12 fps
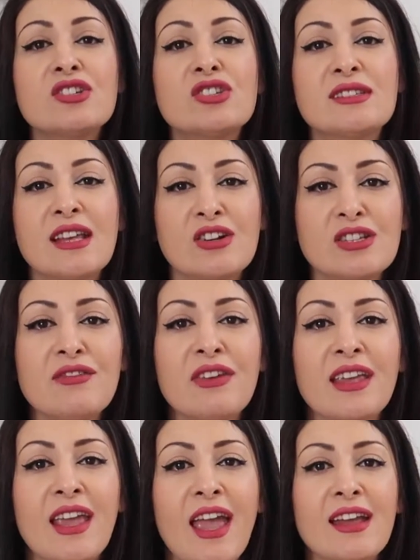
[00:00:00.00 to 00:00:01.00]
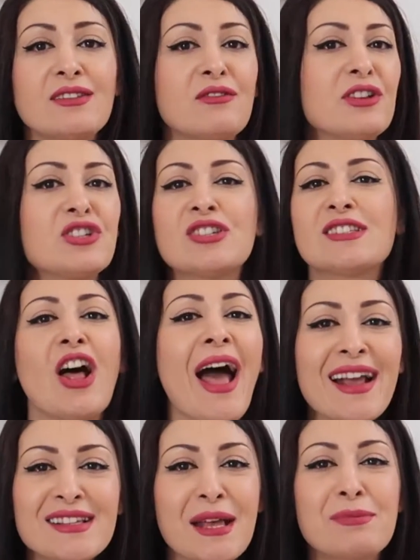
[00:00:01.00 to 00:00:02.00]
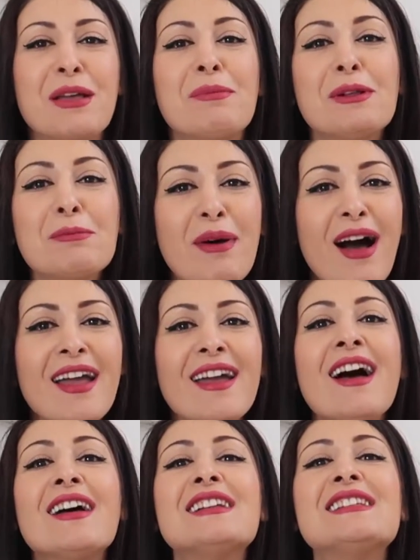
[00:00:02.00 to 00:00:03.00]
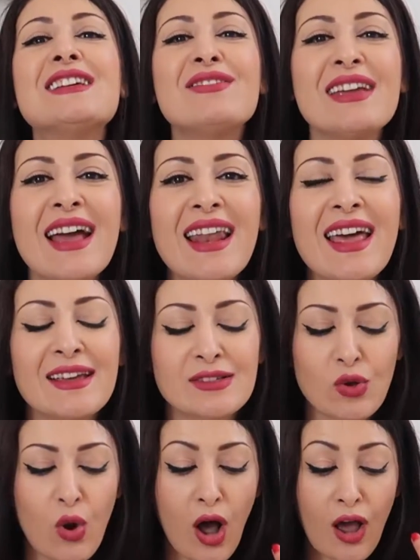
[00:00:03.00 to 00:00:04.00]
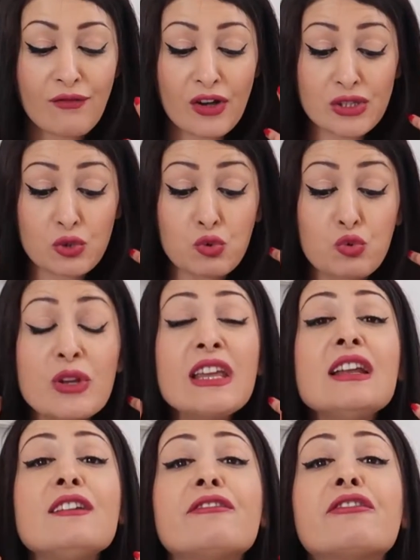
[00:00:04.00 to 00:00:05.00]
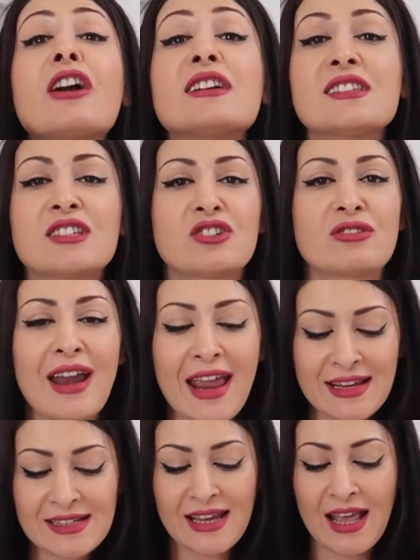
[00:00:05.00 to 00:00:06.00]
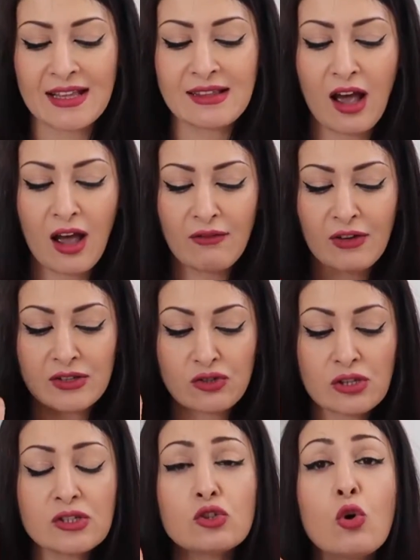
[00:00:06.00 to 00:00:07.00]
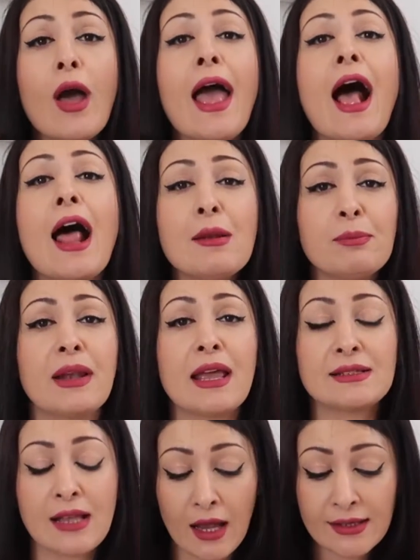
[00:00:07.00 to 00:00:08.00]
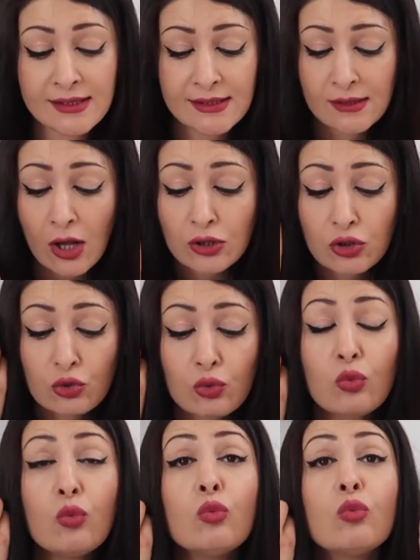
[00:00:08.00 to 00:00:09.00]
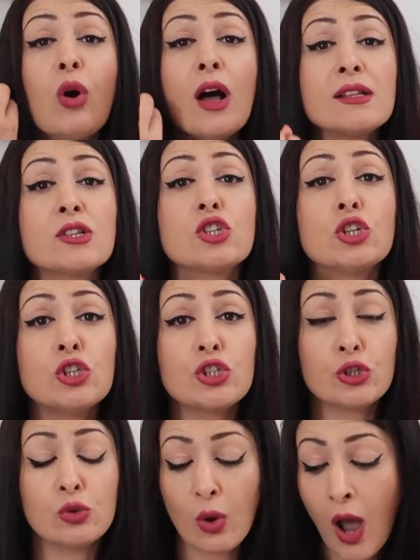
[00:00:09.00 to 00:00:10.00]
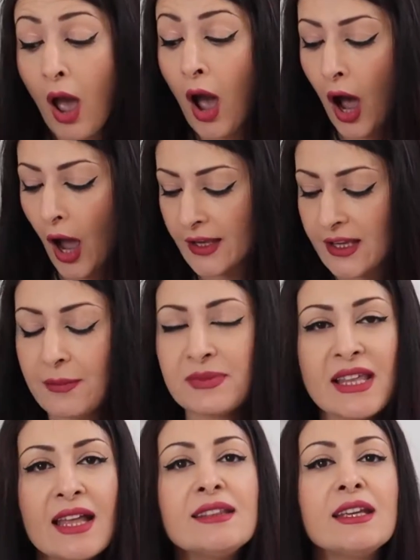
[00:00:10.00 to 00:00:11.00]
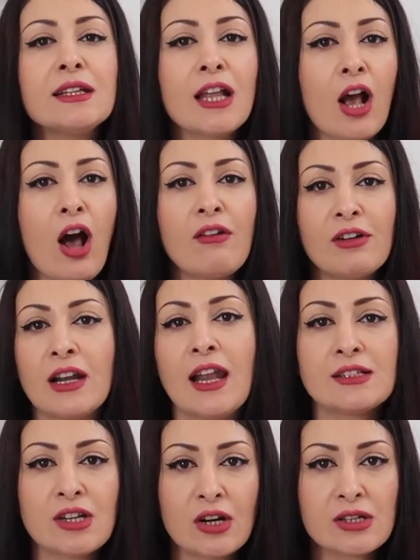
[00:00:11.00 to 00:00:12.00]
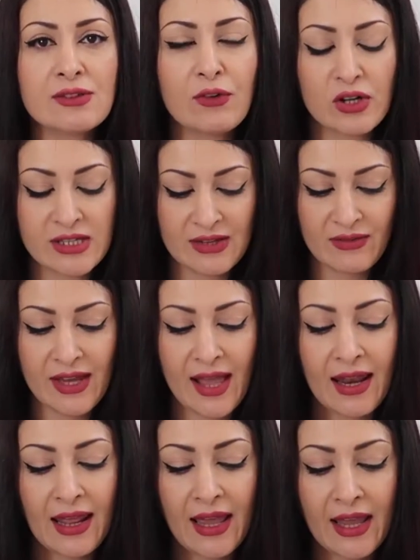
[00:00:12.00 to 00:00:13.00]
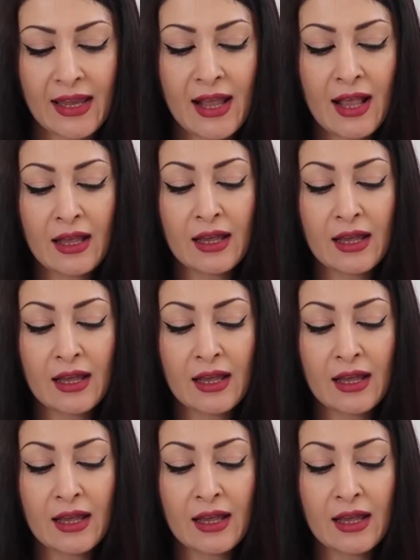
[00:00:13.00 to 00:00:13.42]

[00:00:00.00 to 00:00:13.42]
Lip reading: certificate which is not acceptable by DVLA. So I was really frustrated. I was just so helpless. I did not do what to do. I kept sending the cover letters for DVLA,